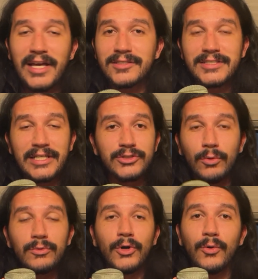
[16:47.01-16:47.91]
Honestly, I
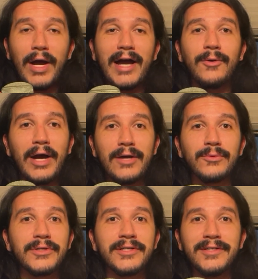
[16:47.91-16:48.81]
don't know how I
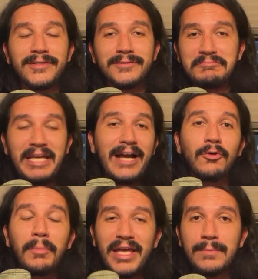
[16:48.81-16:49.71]
would
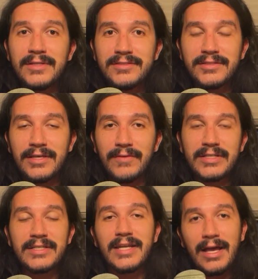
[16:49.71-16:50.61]
tackle payments if I
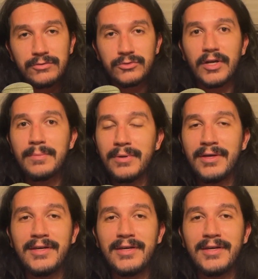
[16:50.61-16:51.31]
didn't have Stripe.